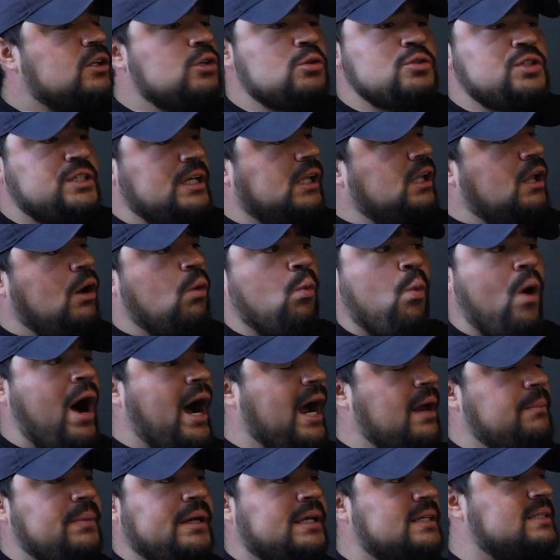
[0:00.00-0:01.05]
Only do Zillow.
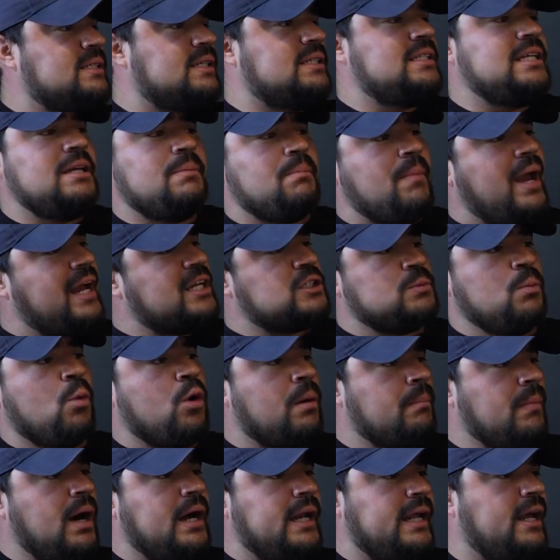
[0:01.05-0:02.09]
Why? Because the team makes
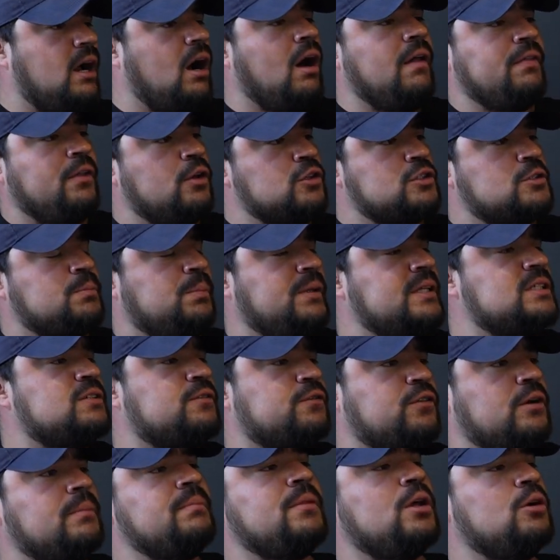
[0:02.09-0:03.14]
more money on those splits
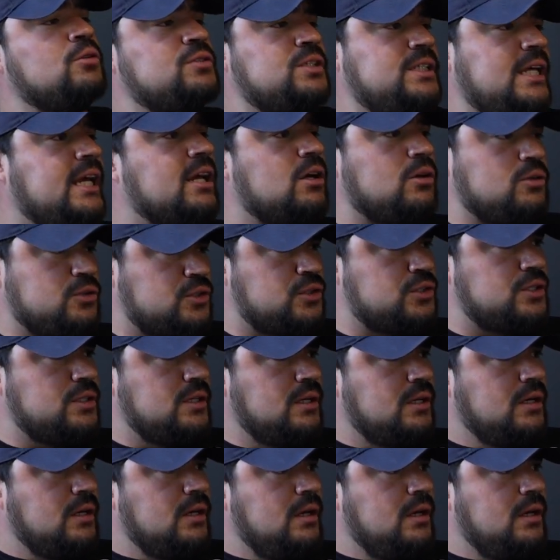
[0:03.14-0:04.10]
from those deals.